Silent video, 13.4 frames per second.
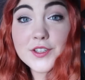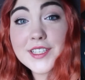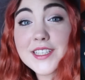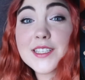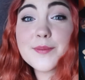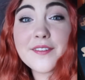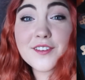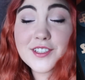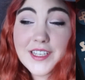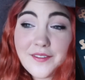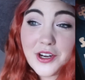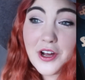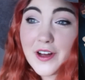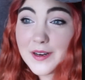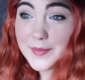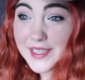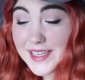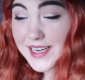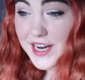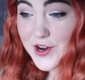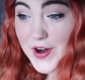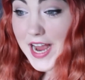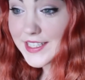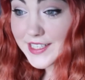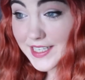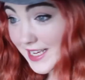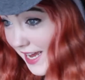So this is my first ever con being here as a